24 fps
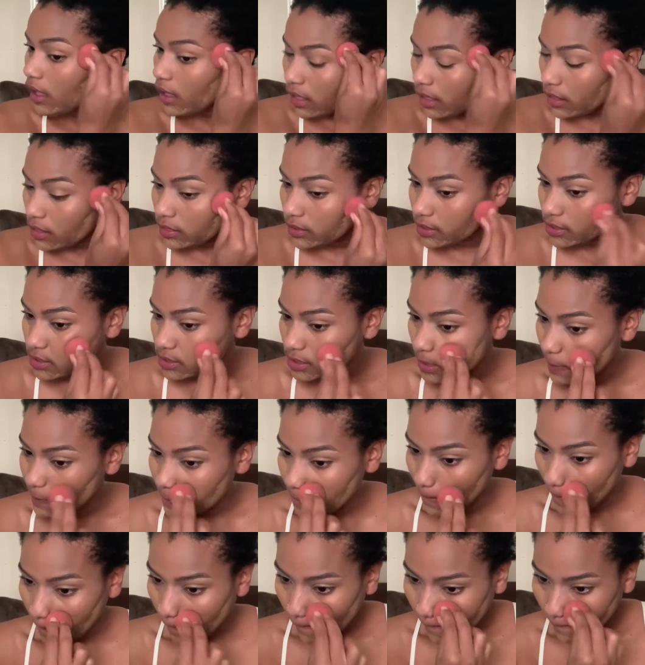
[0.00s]
Listen,
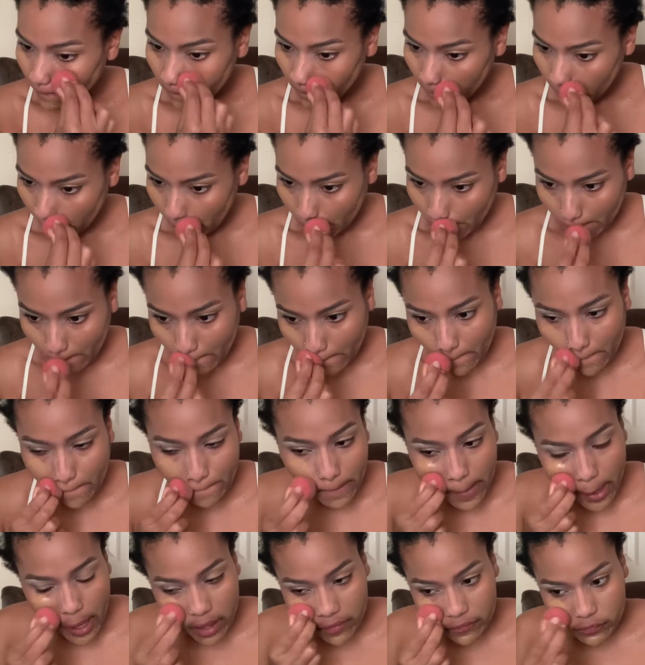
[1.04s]

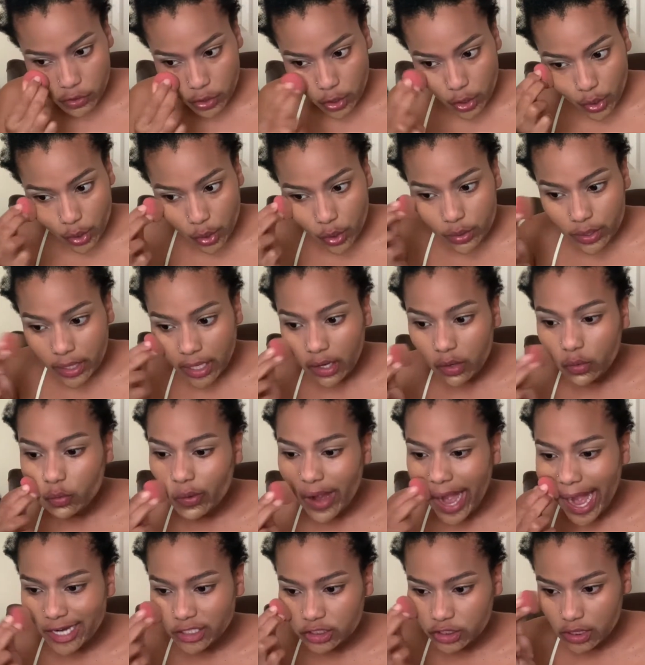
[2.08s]
if you can
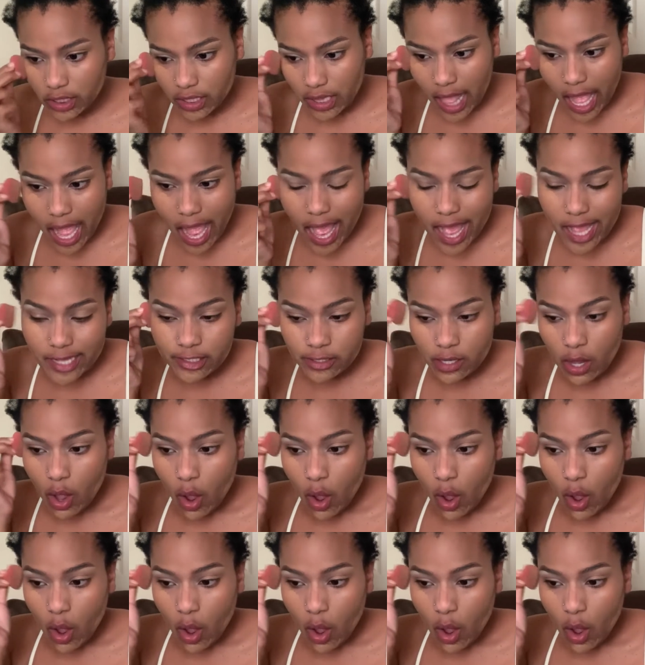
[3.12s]
rationalize